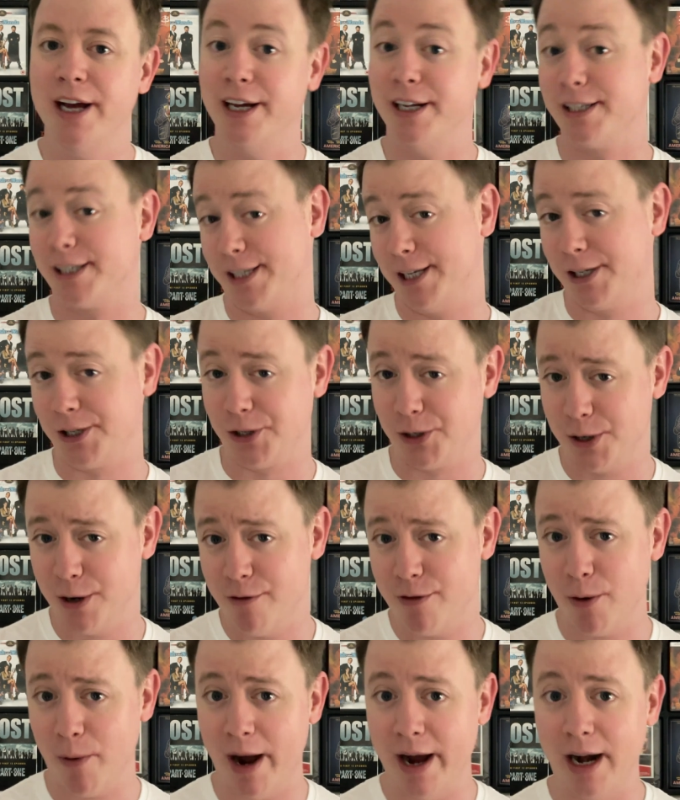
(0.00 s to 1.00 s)
in season 2
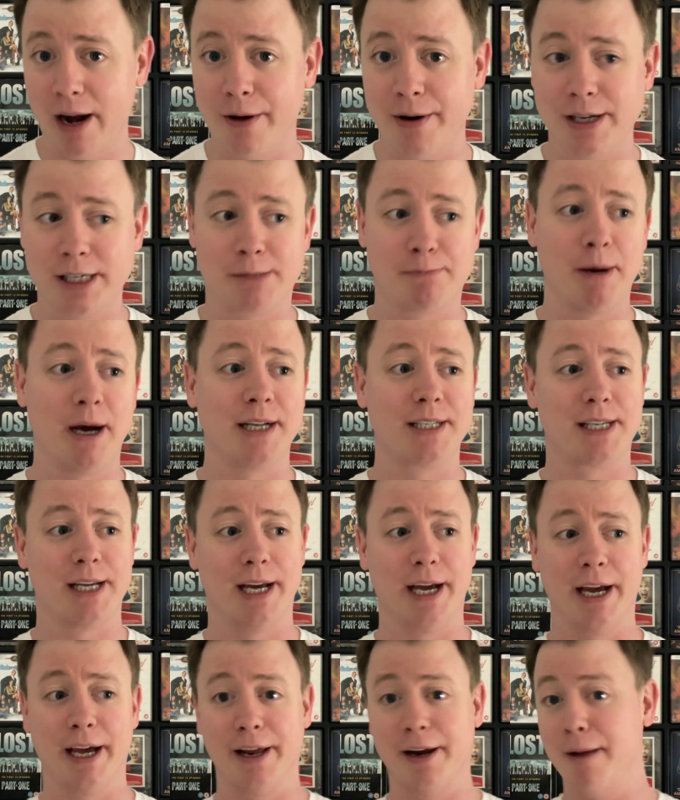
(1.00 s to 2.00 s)
of The White Lotus, but
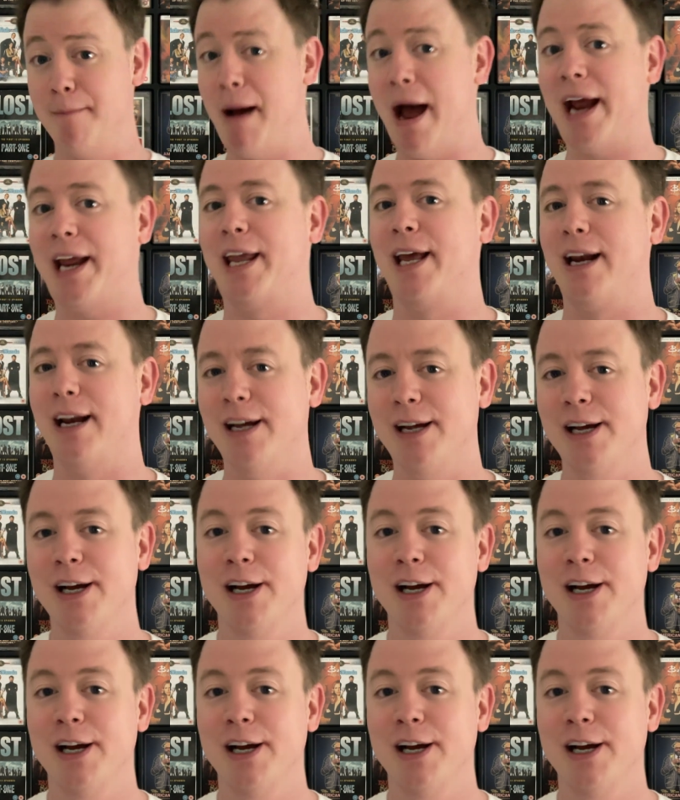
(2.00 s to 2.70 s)
in Immaculate,